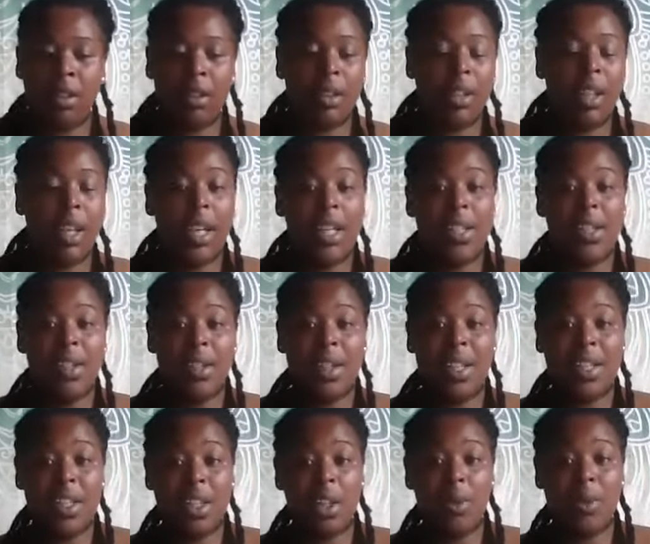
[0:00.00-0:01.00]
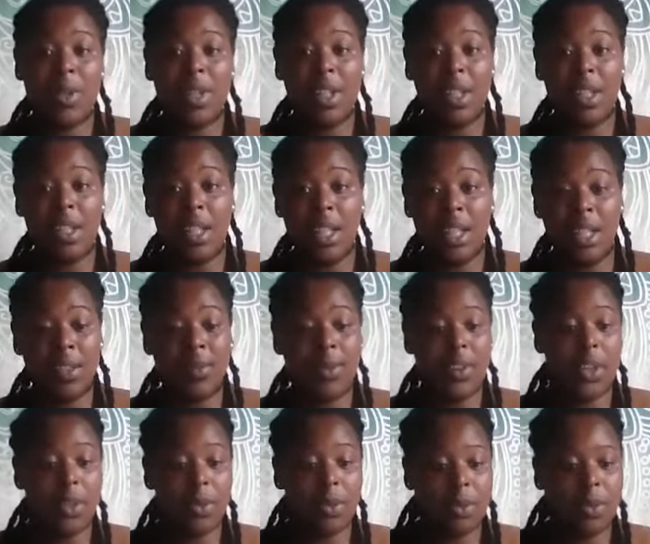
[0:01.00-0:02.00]
Okay, so let's go into the
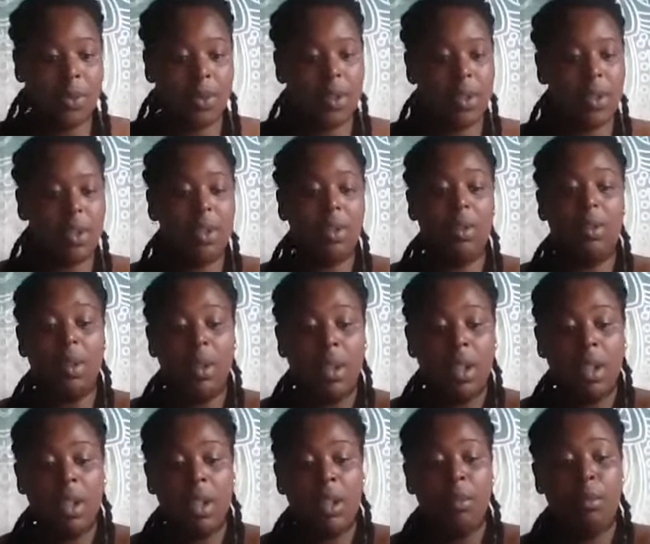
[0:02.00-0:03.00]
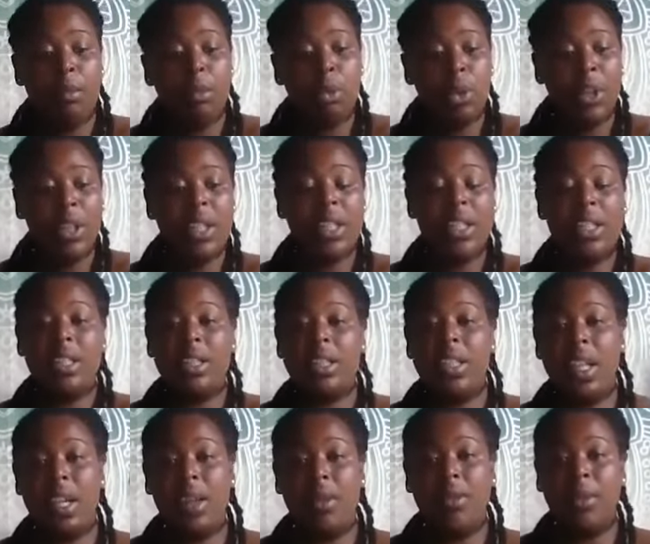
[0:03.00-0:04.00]
individual. So breaking
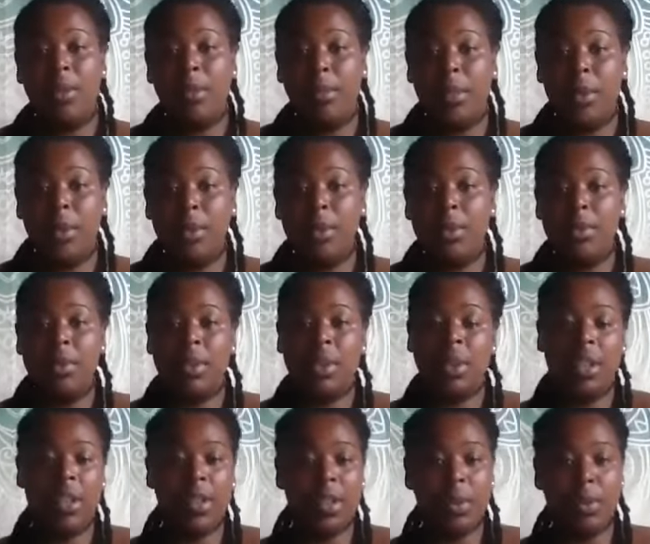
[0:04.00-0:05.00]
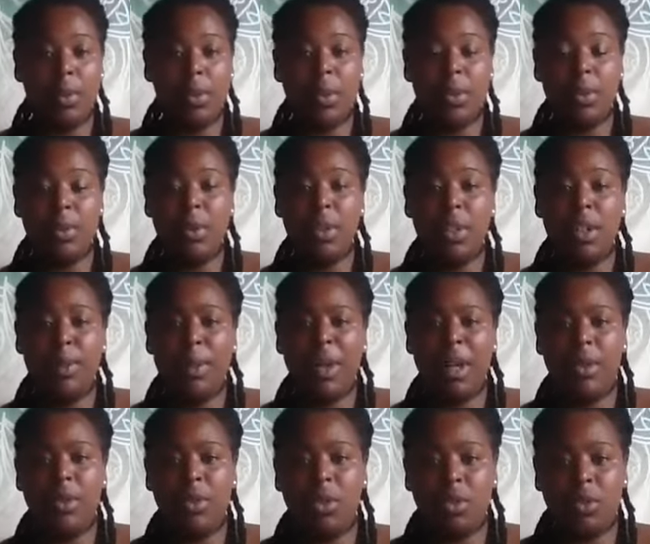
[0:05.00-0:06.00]
down the moon, so we're talking
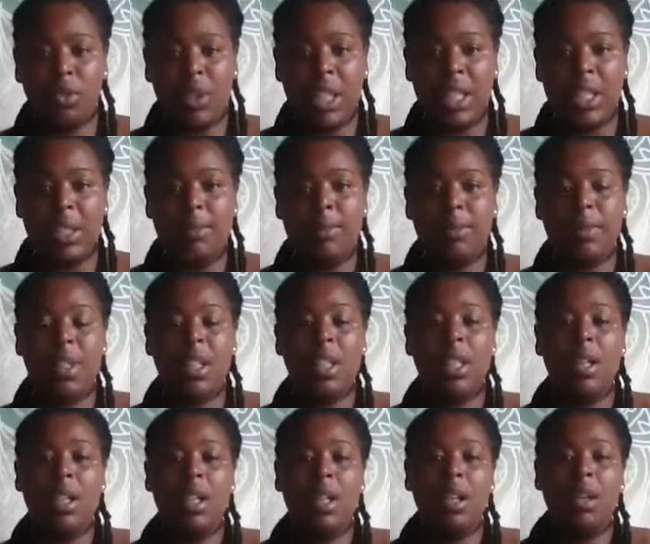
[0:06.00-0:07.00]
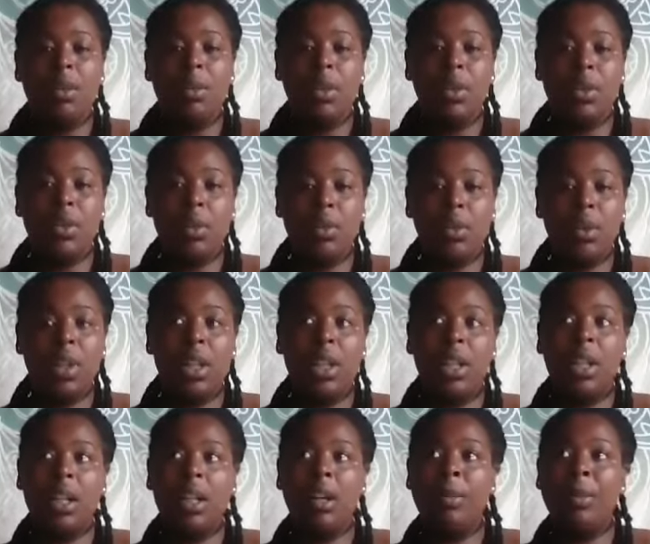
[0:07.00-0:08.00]
about dreams, we're
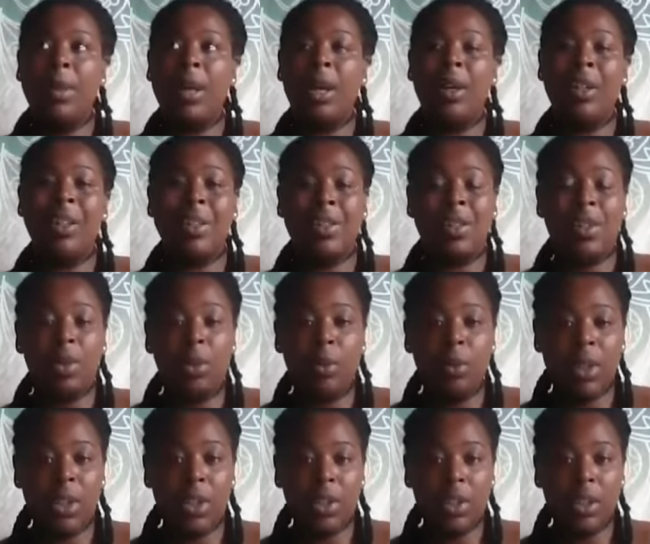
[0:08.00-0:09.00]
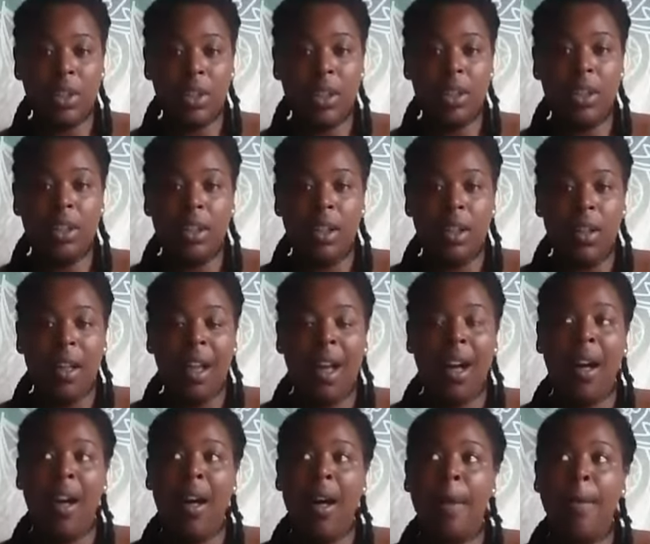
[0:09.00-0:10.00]
talking about intuition,
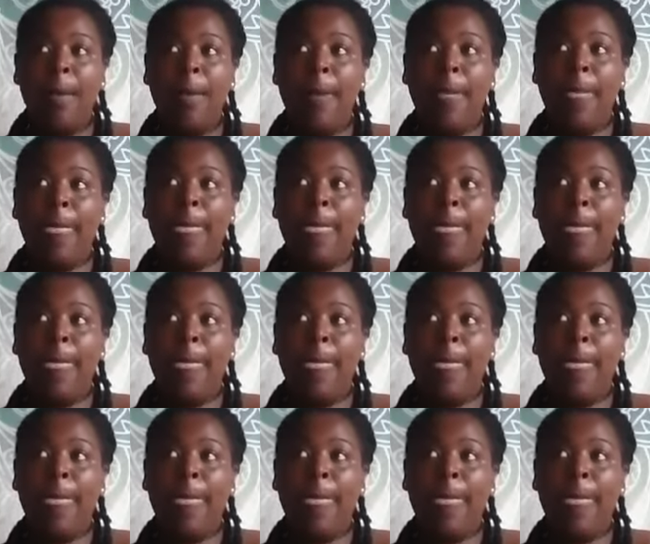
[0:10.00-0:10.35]
um,